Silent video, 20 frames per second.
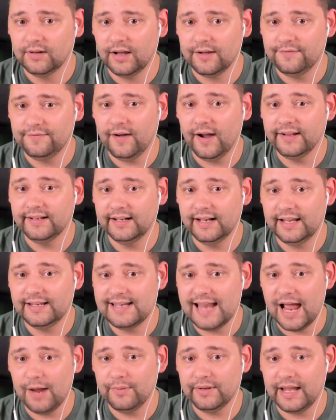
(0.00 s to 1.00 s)
Right, finally,
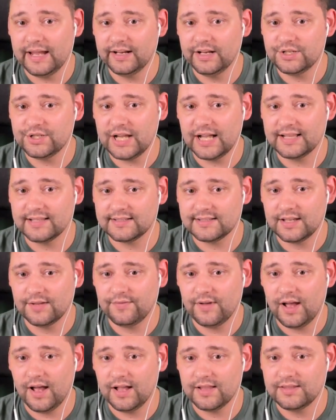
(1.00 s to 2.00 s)
now we're getting a chance
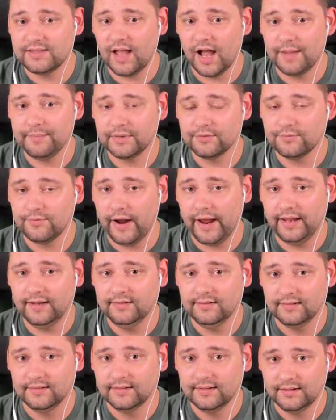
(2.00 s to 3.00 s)
of uh, Diamond Rain.
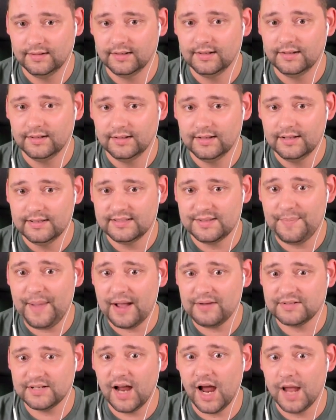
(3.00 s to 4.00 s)
It's
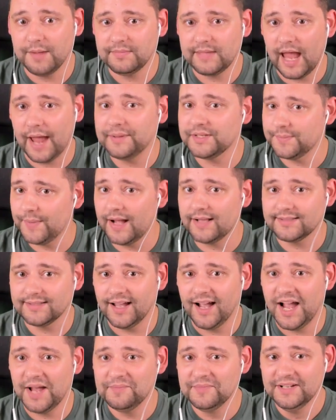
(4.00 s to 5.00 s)
about time, game. It's about
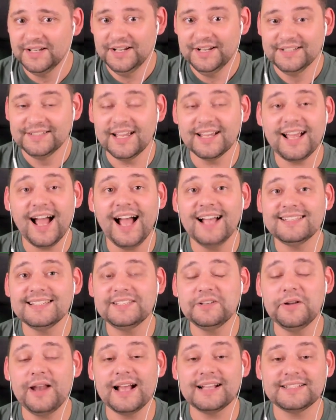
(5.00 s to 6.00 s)
time. So, guys,
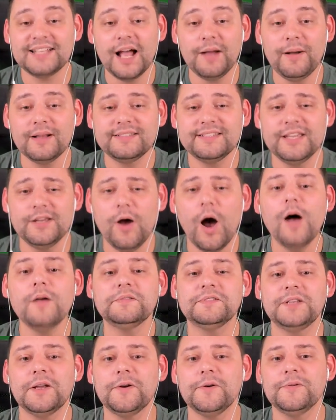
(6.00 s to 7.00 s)
until next time, I'll see you all
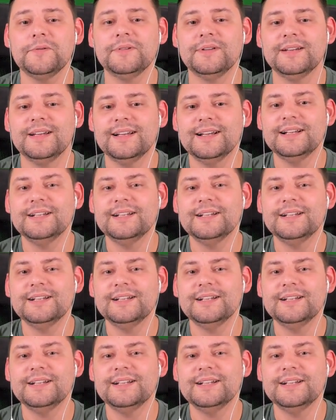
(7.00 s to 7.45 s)
soon.